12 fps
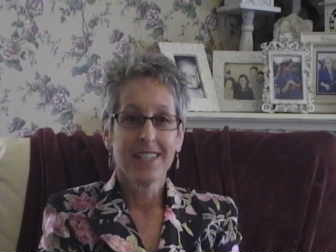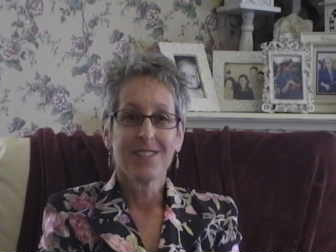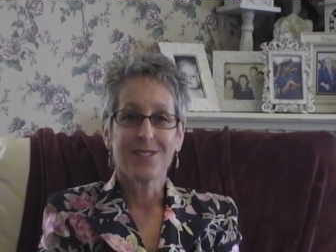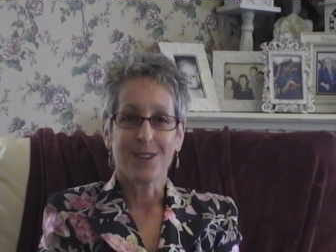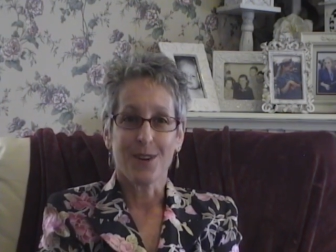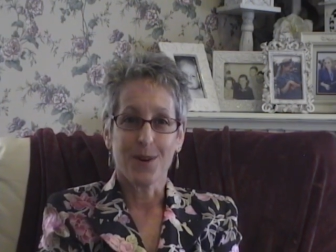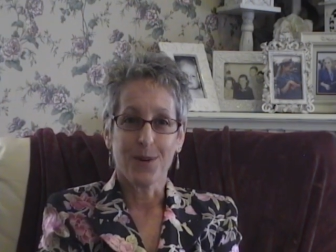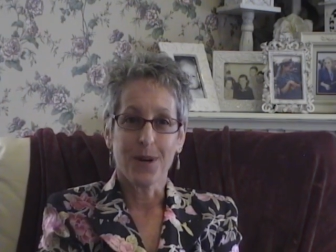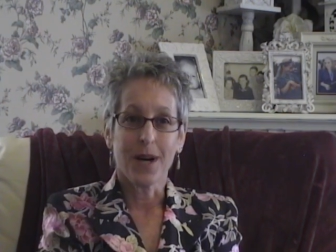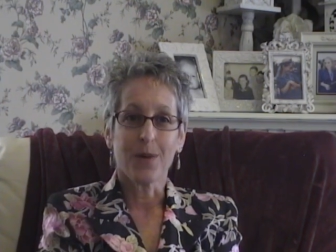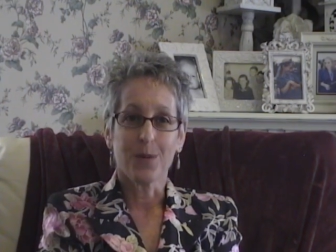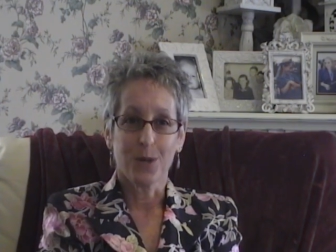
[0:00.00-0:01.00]
So
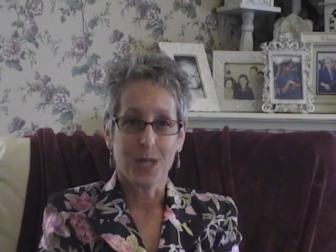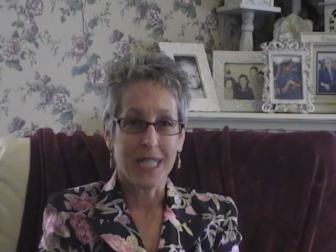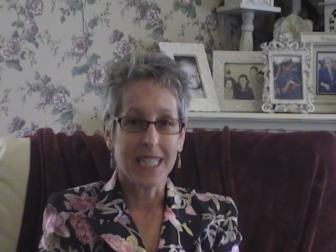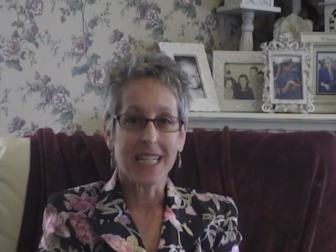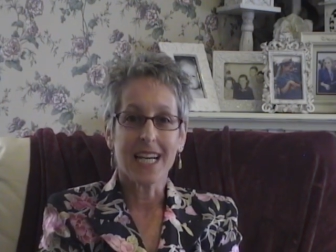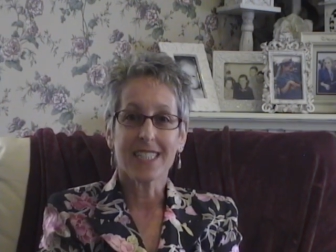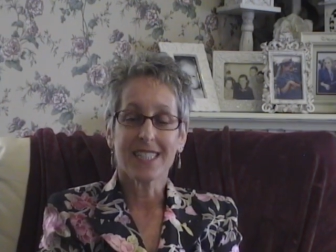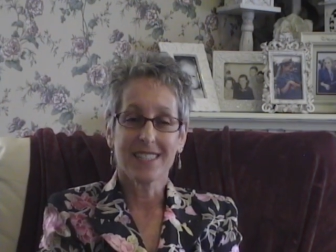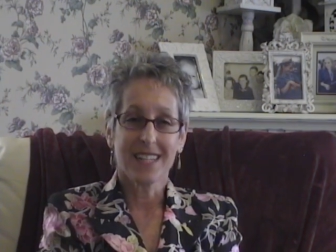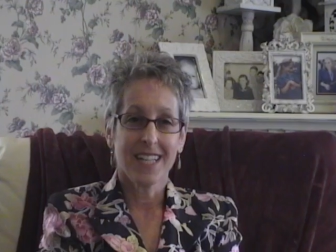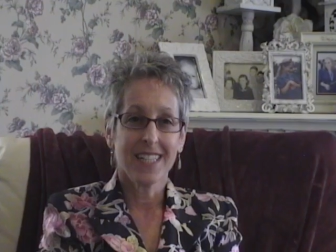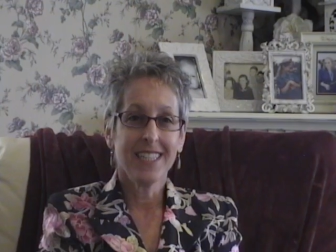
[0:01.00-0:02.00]
we're in that
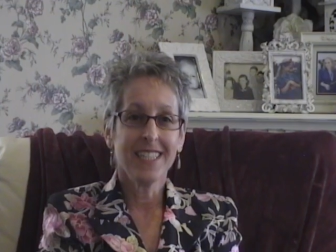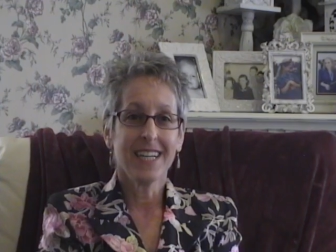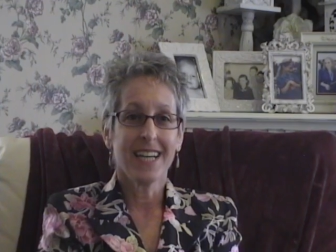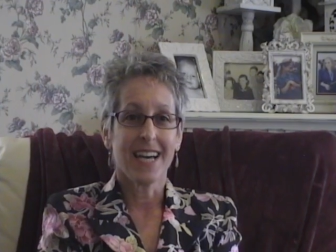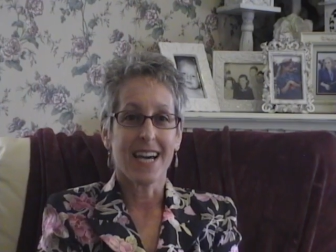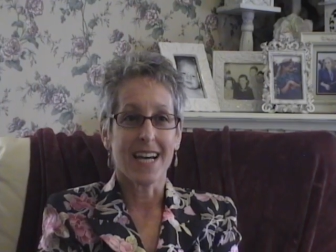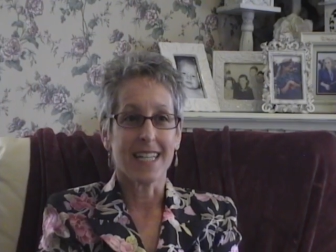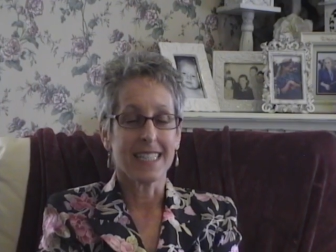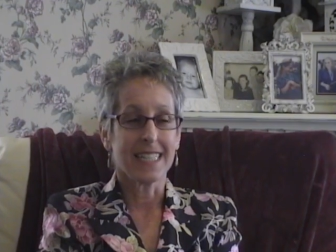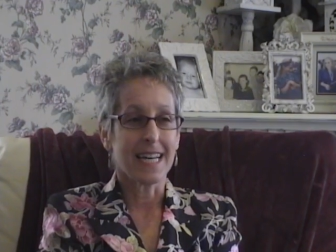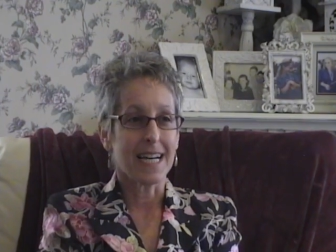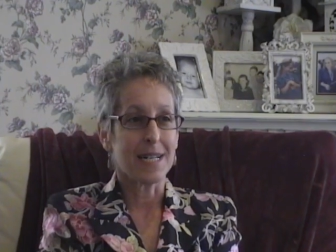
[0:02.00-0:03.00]
study, and
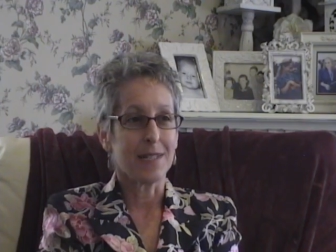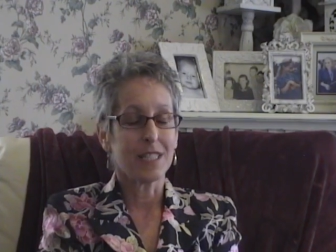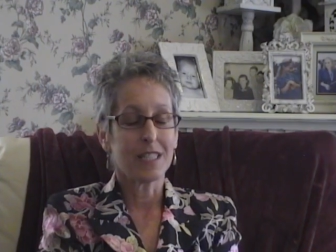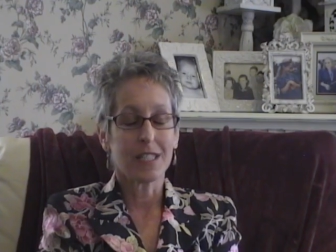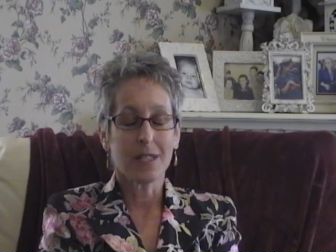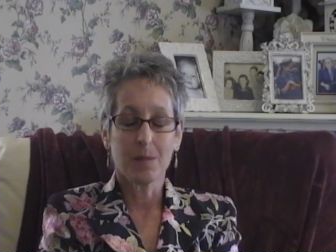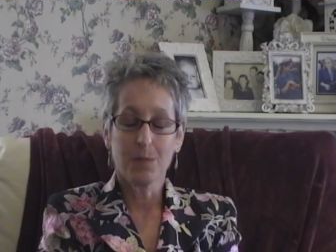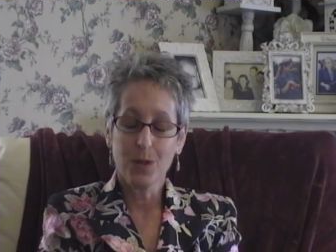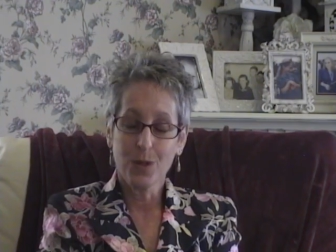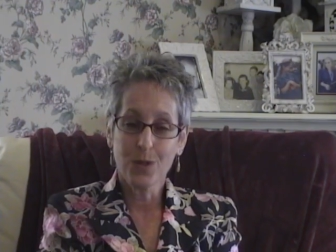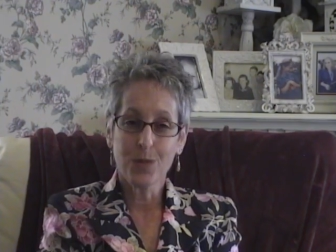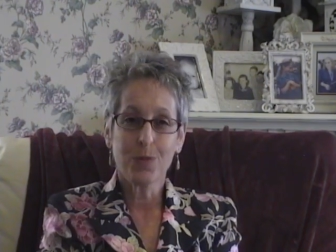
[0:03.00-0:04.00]
it's a
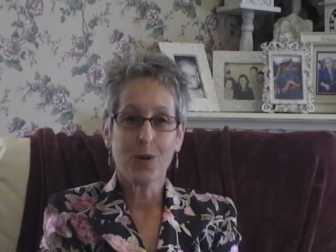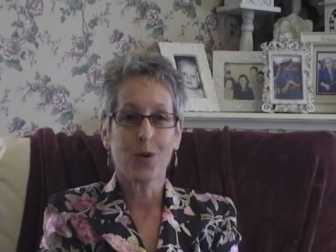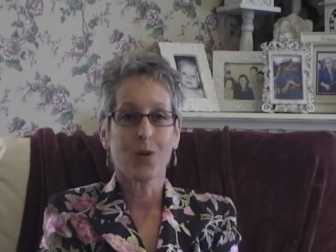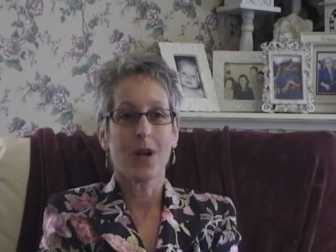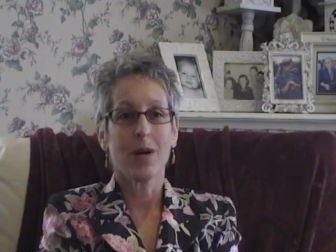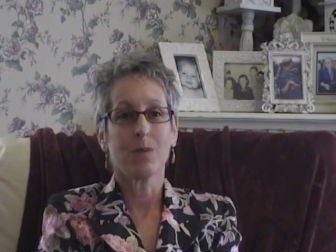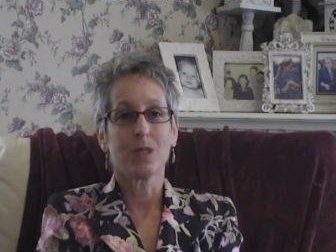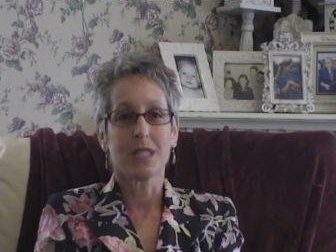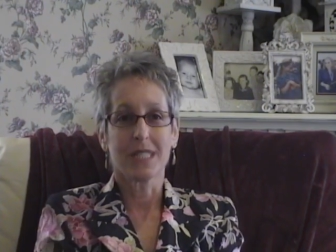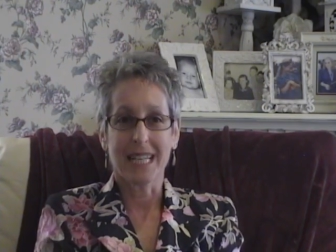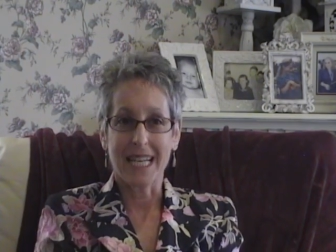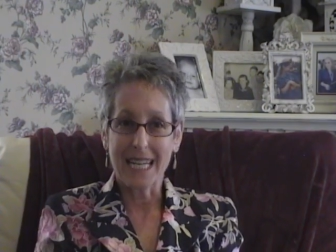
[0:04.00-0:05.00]
computer program, which
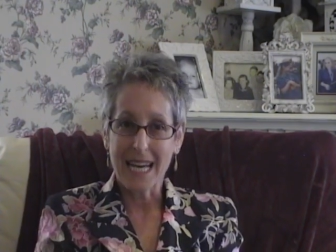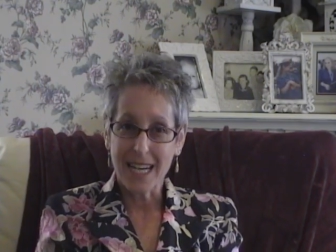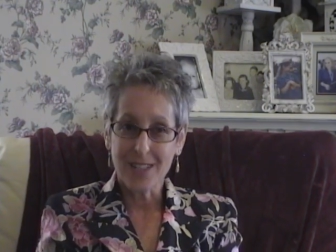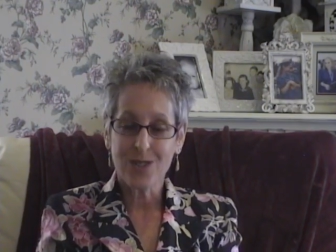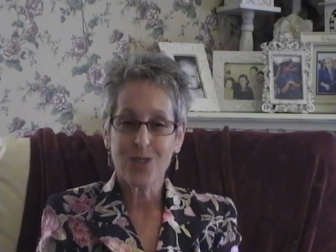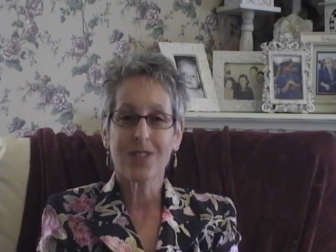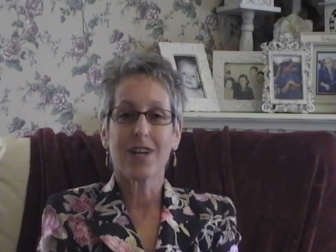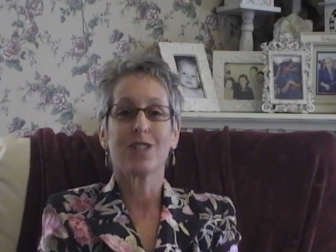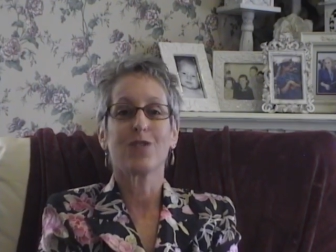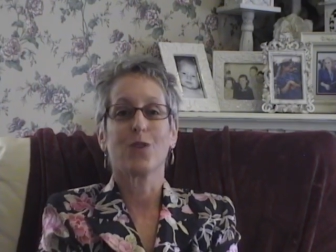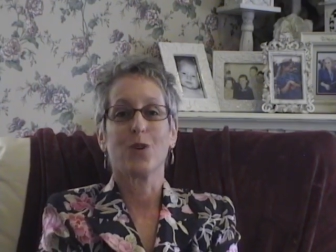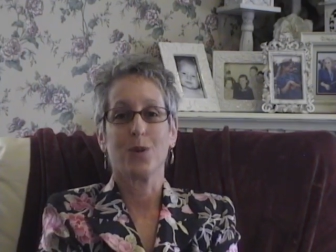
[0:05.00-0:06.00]
is like exercise
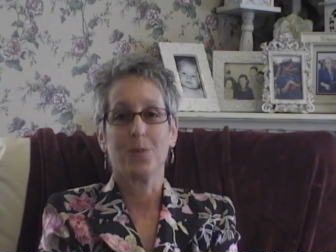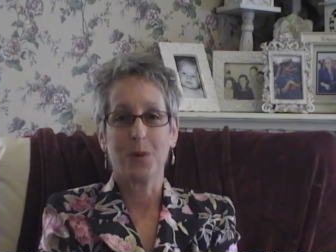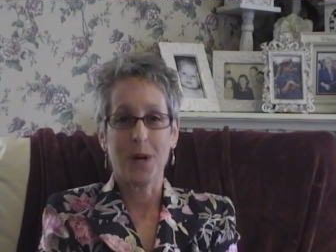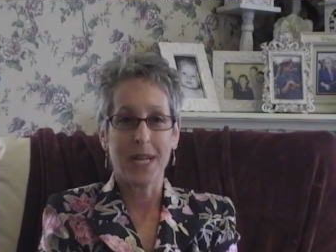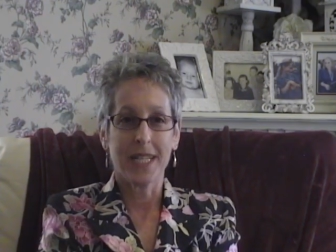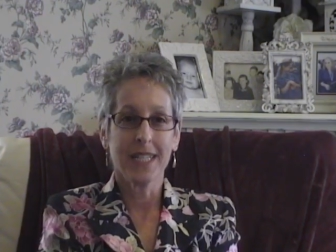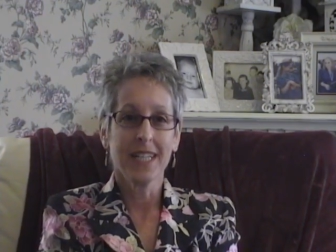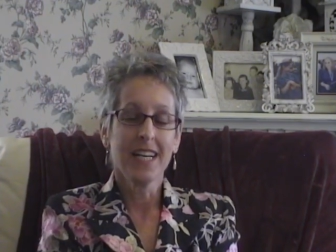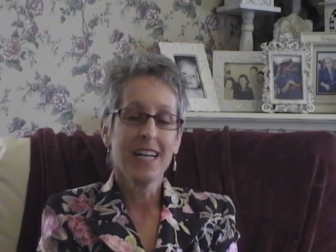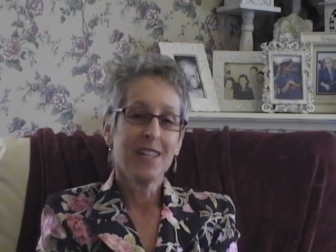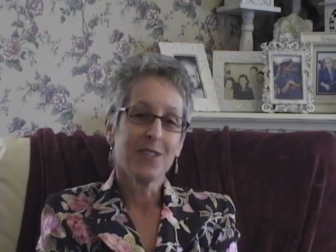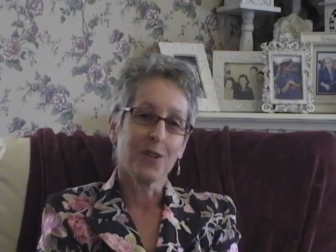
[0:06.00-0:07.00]
for your brain.
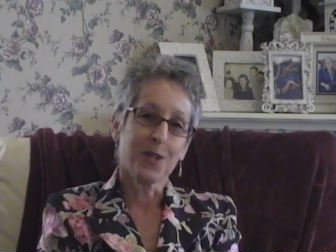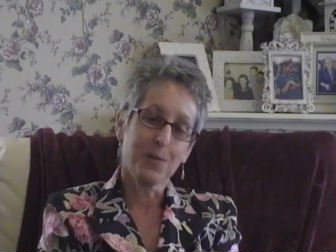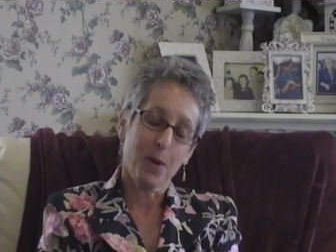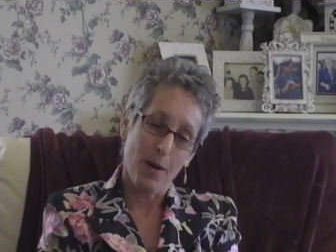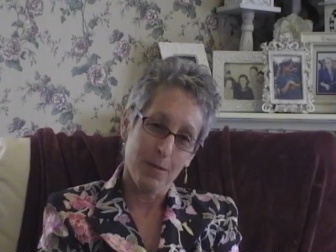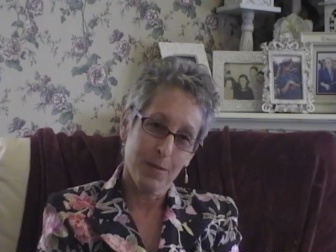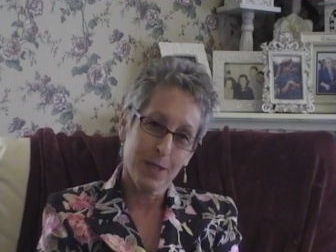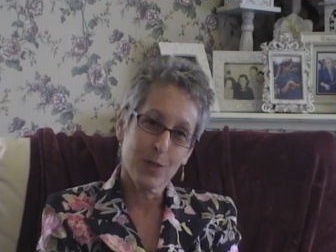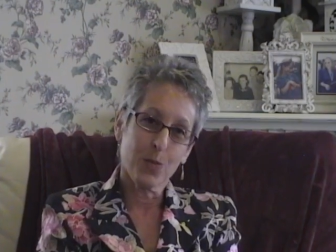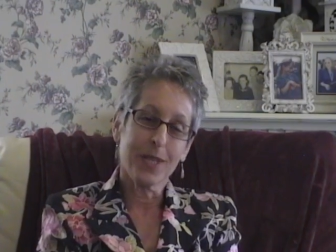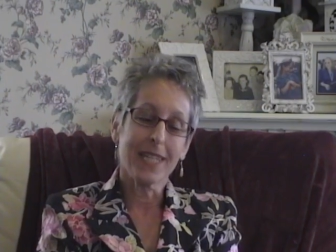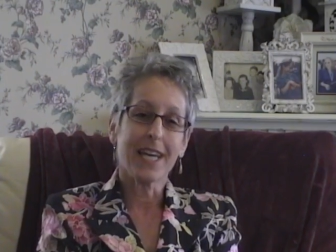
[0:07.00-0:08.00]
The only problem is
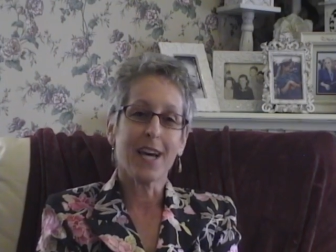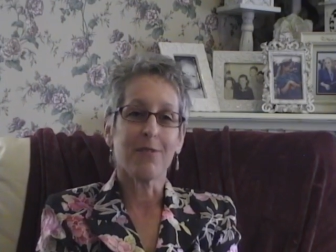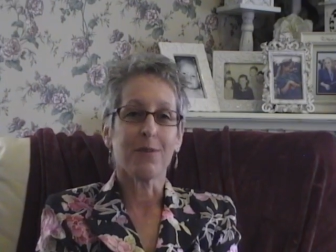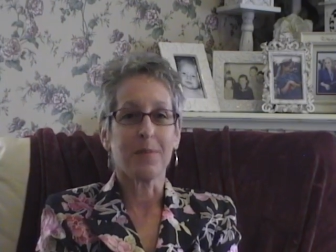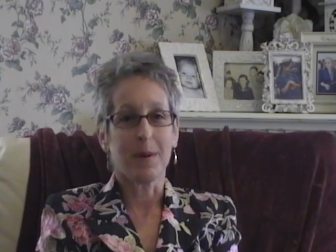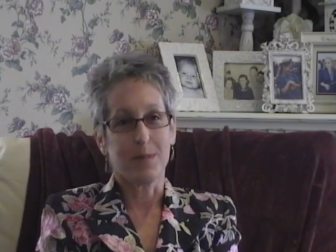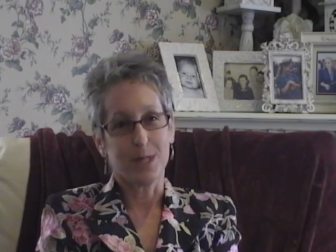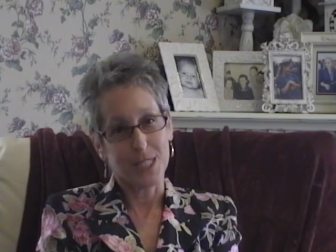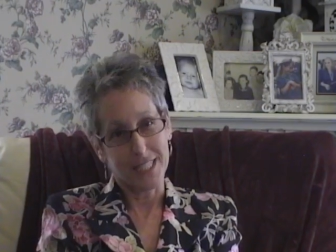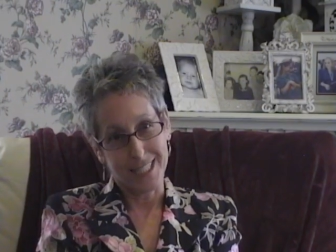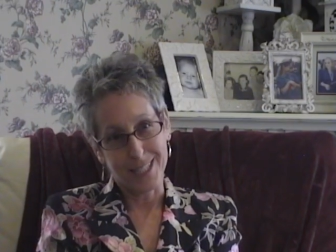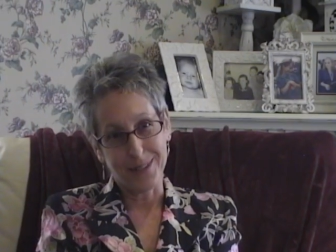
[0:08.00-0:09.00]
we can't remember to
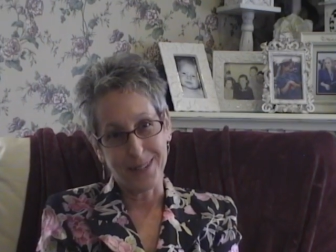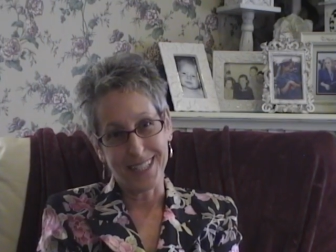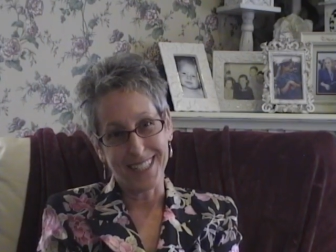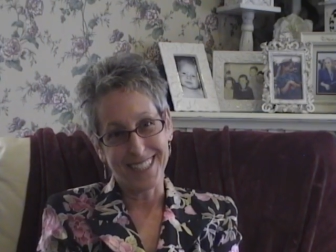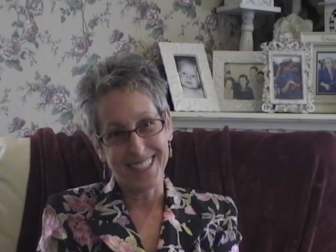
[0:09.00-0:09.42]
do it.